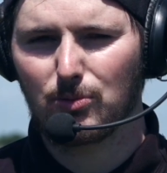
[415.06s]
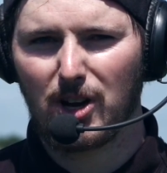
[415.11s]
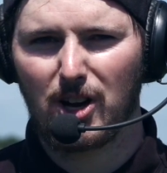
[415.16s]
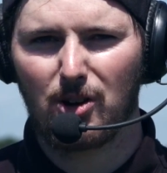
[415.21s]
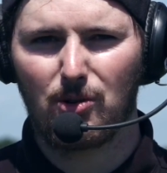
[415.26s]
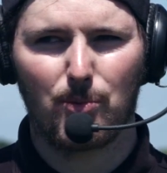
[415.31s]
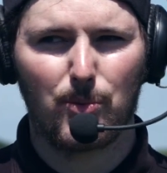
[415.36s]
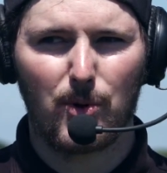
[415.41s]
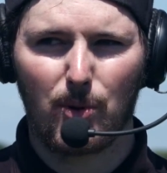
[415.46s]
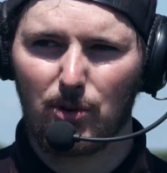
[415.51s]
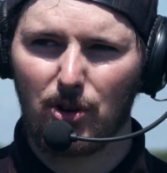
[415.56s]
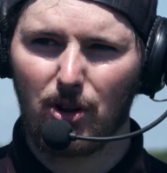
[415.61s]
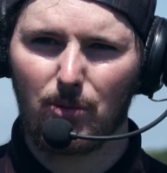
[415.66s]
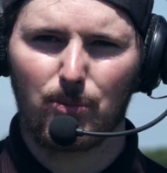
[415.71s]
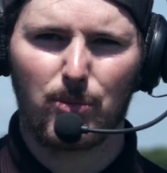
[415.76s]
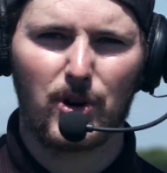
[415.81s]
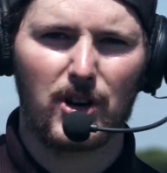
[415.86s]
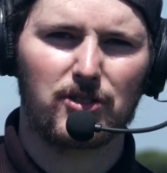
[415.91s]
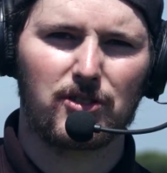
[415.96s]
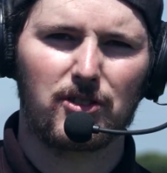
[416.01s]
well and probably on
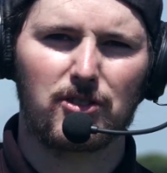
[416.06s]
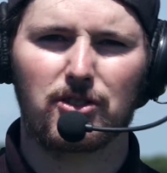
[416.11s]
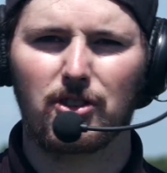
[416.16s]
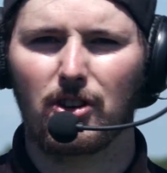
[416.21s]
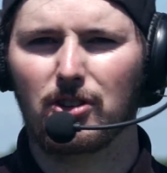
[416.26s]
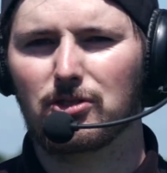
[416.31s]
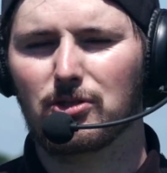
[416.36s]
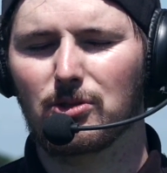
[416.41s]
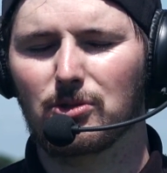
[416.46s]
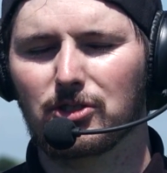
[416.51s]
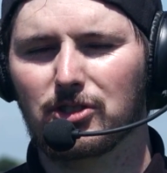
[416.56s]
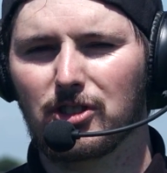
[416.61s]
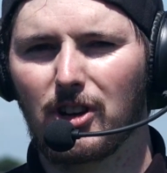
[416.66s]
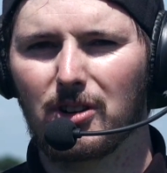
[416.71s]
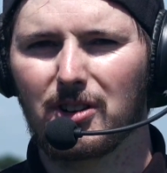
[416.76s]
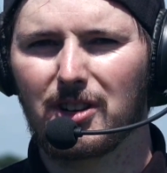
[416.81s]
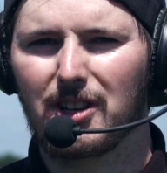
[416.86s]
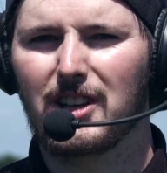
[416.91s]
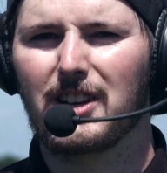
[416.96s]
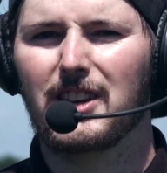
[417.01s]
Preston socials
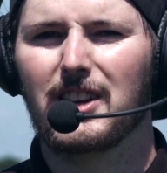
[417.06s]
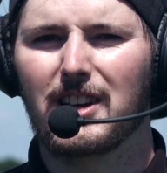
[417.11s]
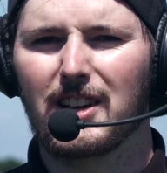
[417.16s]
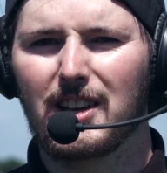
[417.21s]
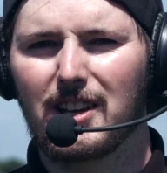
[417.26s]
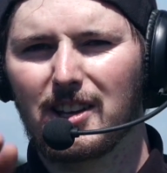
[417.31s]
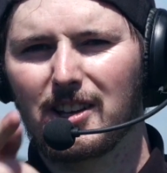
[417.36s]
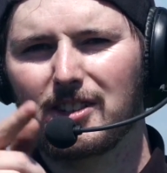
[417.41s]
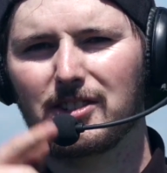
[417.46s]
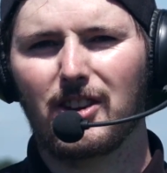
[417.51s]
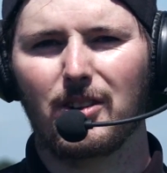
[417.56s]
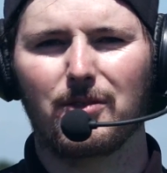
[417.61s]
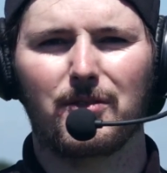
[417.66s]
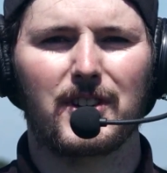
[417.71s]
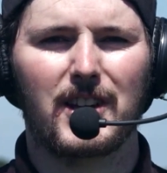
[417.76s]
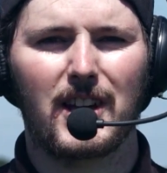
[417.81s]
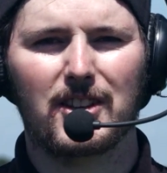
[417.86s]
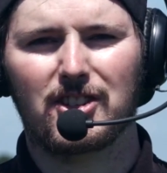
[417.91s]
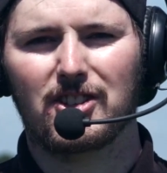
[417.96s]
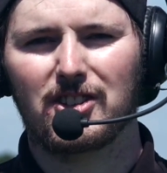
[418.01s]
so don't
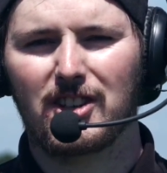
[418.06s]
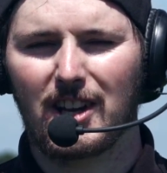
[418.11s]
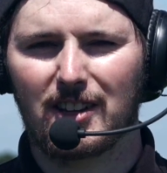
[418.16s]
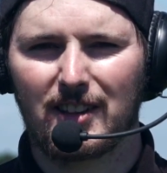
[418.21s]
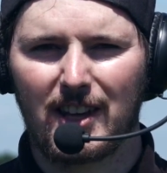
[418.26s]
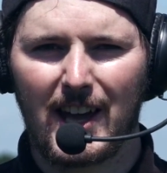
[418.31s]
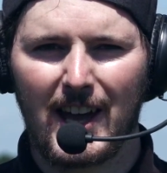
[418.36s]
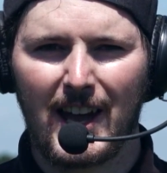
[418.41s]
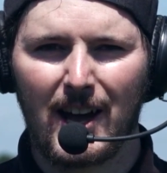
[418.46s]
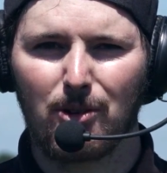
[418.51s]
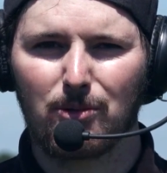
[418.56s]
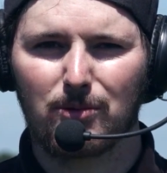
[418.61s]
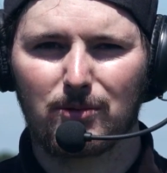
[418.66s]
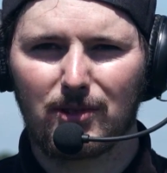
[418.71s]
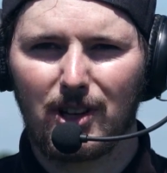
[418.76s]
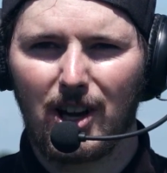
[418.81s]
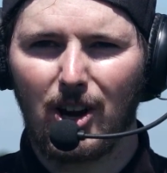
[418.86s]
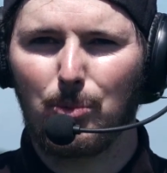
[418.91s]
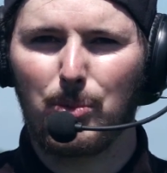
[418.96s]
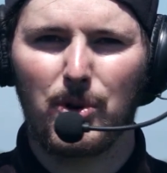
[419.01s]
forget to check that out.
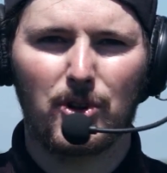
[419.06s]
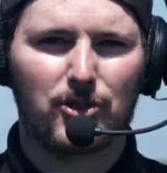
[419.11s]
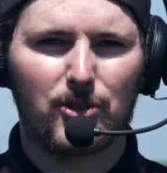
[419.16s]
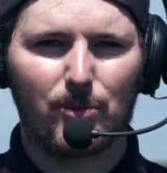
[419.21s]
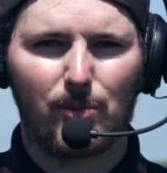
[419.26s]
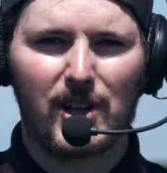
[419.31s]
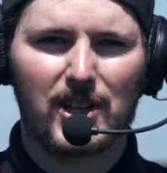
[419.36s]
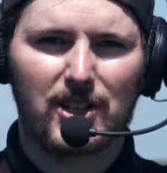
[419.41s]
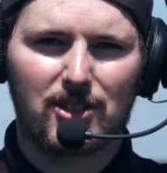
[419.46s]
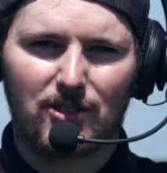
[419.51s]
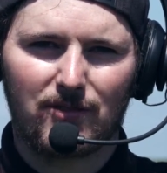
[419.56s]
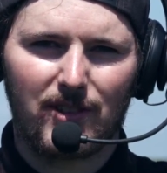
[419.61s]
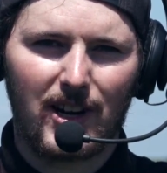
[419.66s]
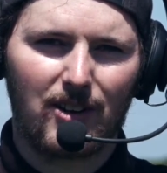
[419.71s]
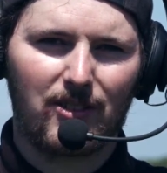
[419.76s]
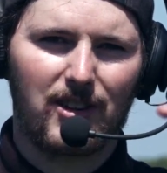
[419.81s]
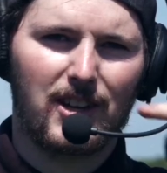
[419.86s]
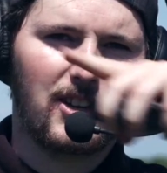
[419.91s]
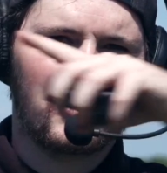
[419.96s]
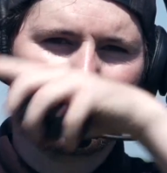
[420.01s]
I'll put some links
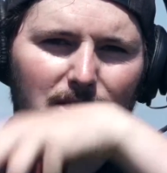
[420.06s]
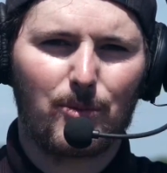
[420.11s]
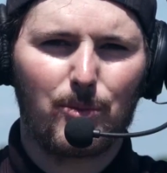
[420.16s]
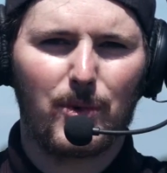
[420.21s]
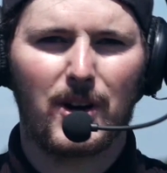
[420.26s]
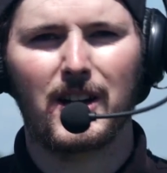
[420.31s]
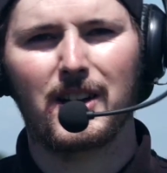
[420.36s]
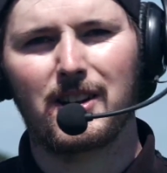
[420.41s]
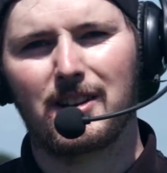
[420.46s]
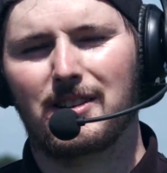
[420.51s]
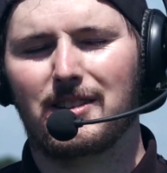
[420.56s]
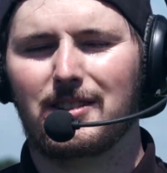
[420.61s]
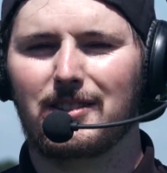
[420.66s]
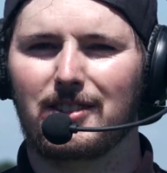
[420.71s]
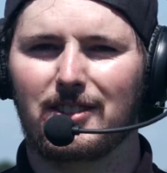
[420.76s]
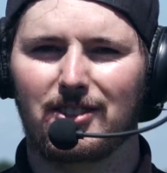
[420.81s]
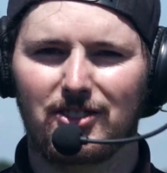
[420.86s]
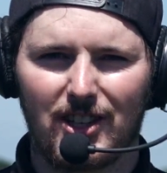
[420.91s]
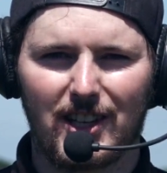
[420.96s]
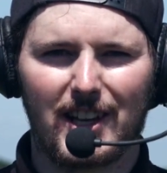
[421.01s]
around here somewhere.
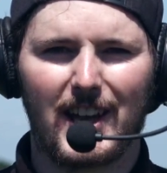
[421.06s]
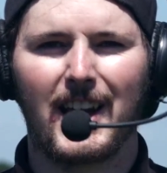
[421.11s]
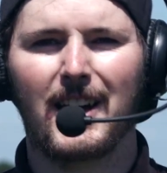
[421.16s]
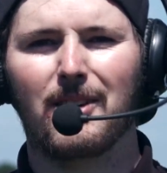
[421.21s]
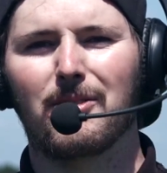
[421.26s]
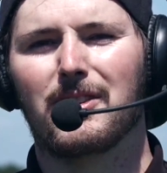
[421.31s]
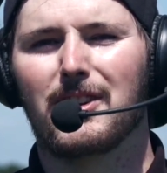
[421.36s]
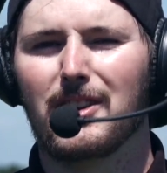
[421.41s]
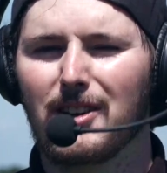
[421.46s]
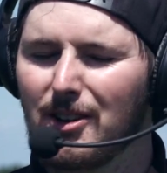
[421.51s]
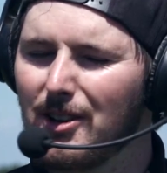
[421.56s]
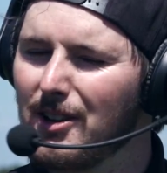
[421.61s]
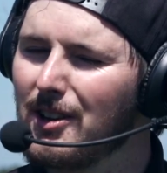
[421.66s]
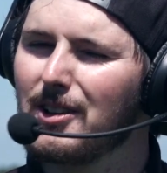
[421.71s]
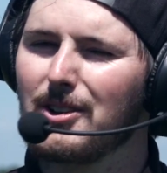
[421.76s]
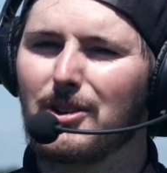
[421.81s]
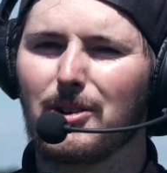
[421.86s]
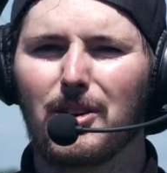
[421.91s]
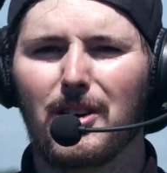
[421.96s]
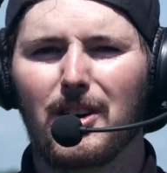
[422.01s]
Check it out.
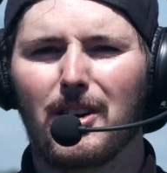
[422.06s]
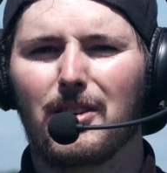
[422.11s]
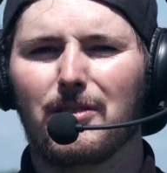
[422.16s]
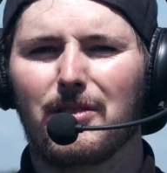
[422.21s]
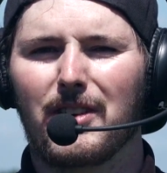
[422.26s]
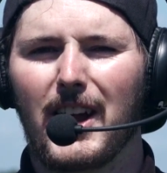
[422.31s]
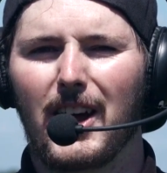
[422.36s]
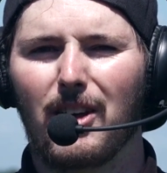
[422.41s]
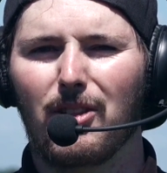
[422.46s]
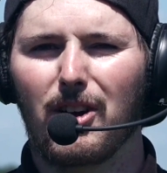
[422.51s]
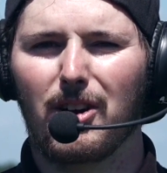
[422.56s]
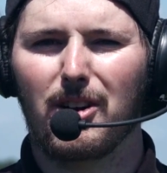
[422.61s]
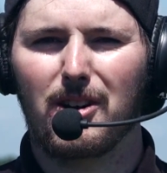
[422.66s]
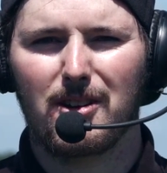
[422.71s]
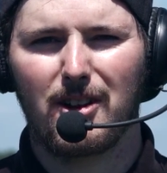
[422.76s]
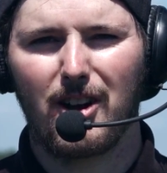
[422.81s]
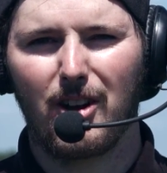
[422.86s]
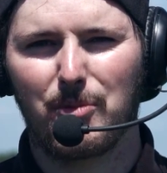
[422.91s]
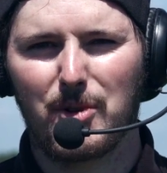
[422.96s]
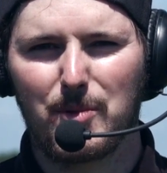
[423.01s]
But other,
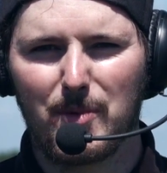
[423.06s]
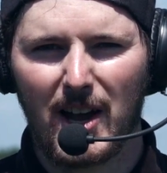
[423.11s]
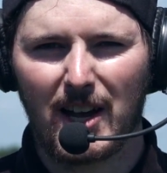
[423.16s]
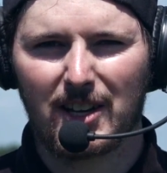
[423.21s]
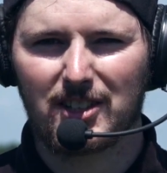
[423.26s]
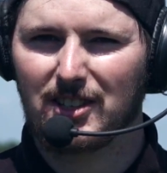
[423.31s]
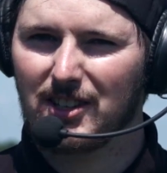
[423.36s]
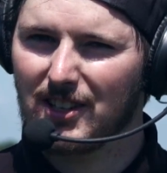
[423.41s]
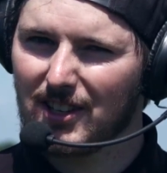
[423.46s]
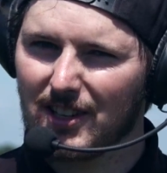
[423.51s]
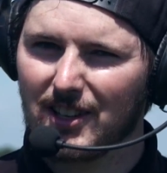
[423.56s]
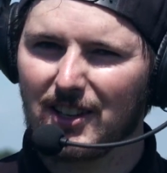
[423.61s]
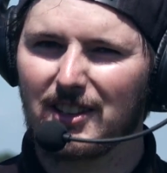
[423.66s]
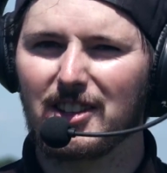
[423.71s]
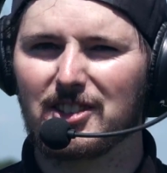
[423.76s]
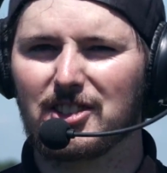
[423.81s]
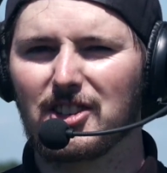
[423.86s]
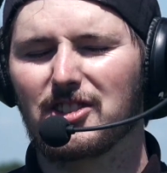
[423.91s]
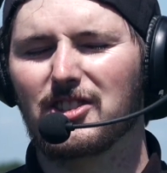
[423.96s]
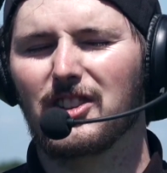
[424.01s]
i will be Max.
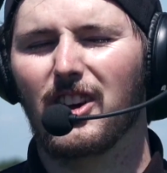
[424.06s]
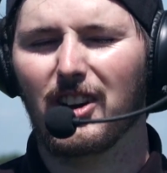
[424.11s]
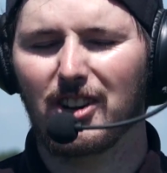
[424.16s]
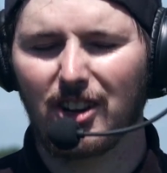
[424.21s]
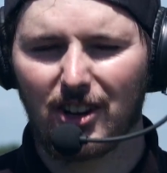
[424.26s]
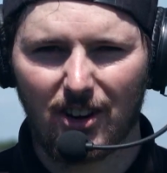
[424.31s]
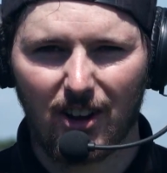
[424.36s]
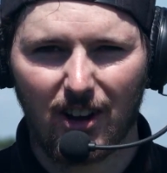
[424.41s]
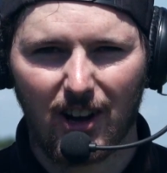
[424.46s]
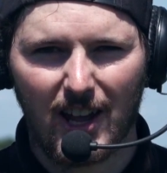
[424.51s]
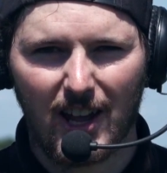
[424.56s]
This is 999